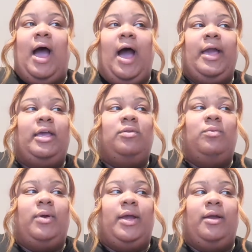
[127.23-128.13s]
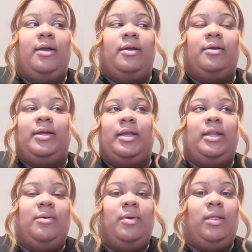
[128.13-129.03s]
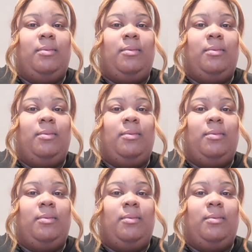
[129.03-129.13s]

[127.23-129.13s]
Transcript: I can wear anywhere